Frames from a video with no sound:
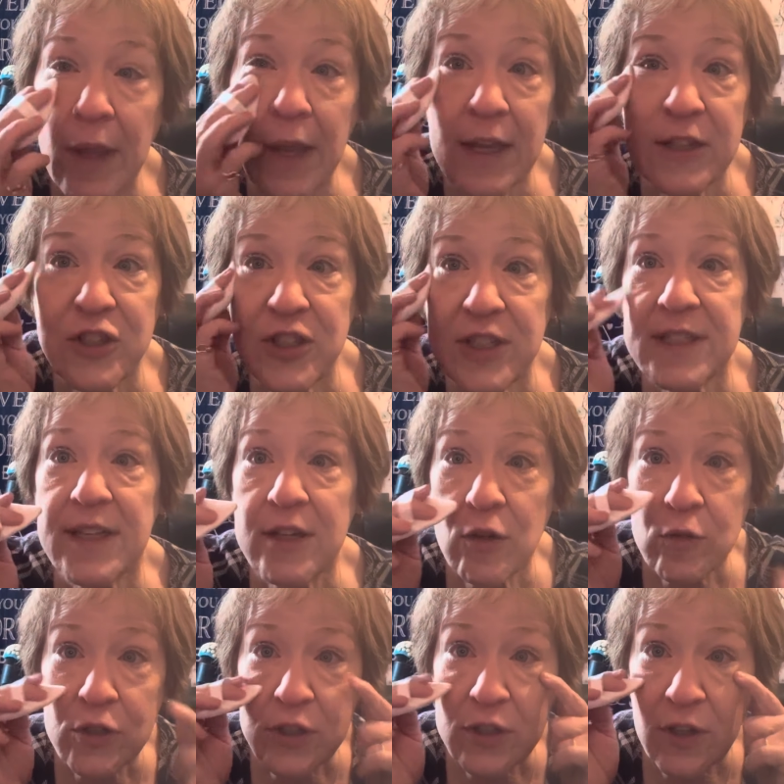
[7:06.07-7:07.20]
and she said no,
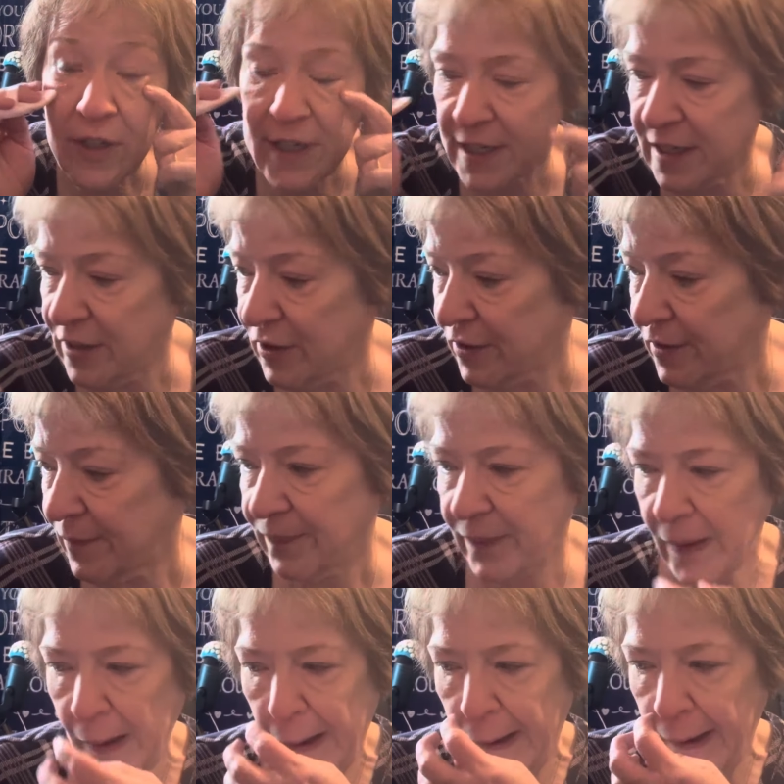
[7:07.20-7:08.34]
start it here.
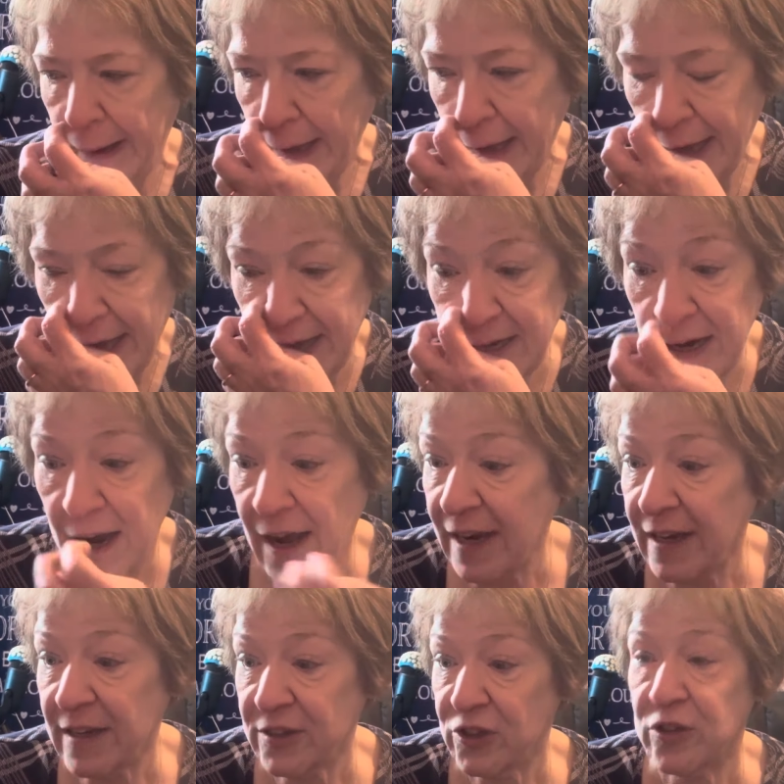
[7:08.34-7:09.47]
And I
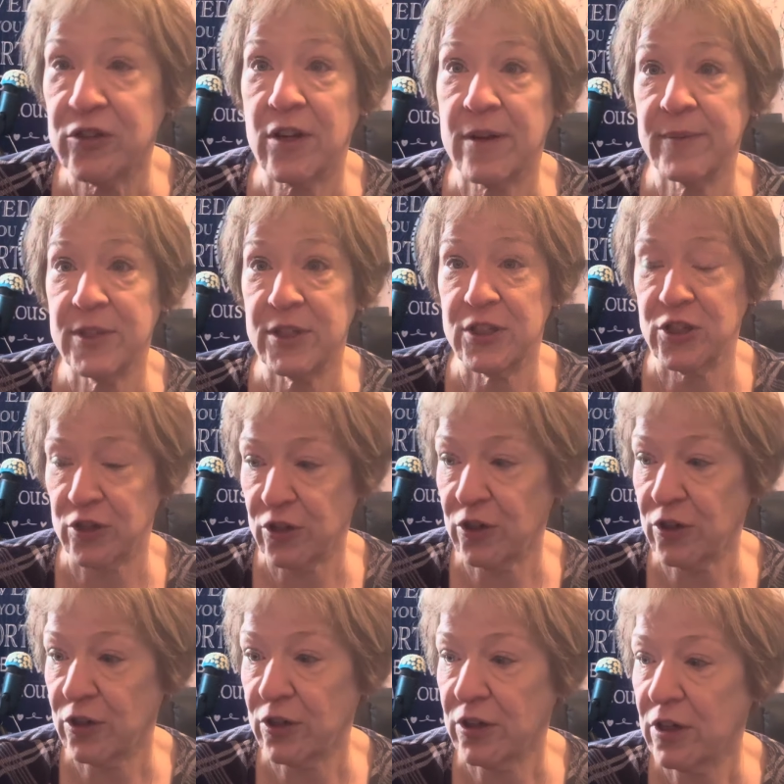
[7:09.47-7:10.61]
get turned on to
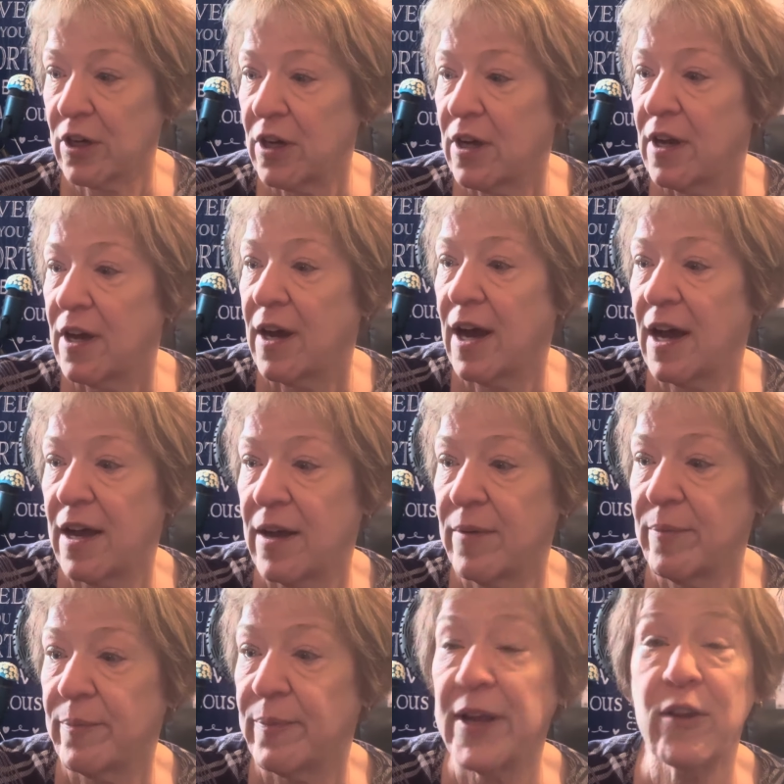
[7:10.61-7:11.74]
her
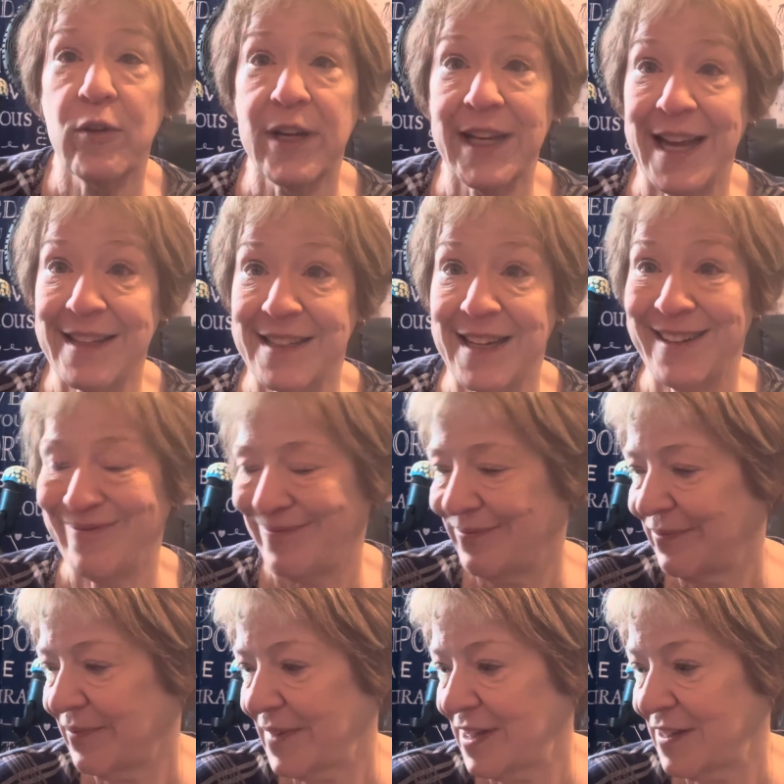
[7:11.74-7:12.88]
by Lori Latte.
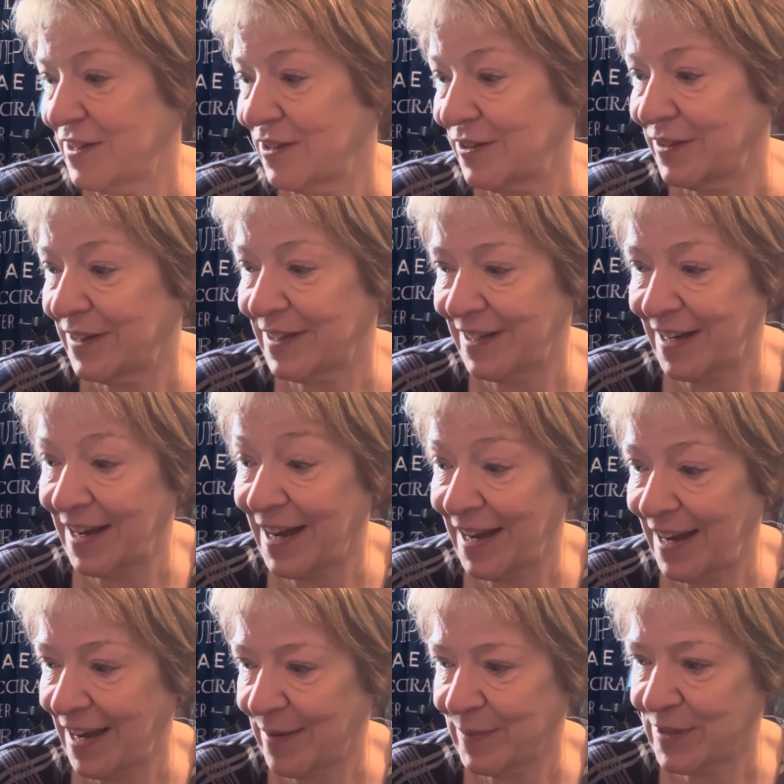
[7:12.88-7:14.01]
So I
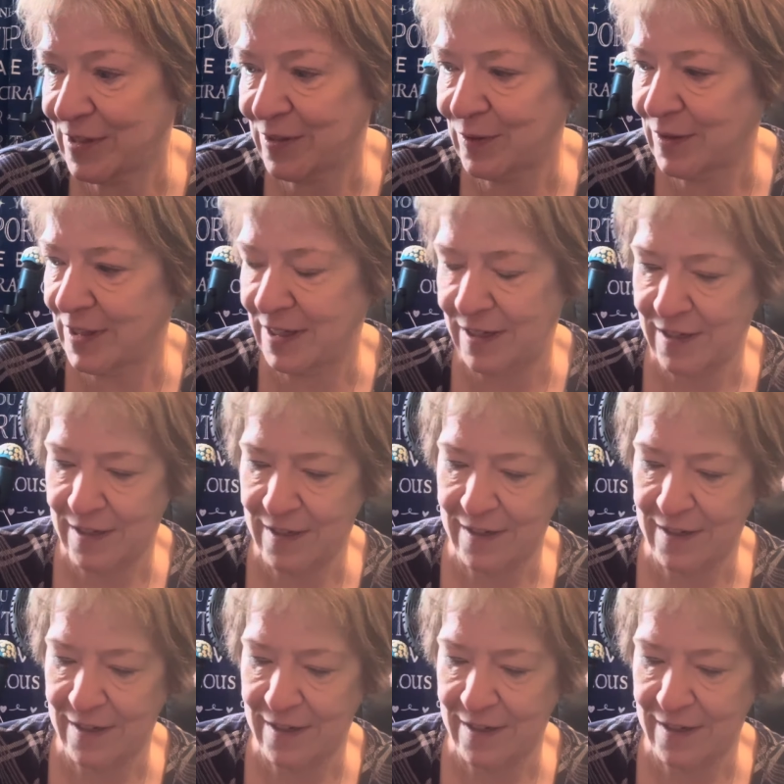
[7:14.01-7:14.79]
absolutely,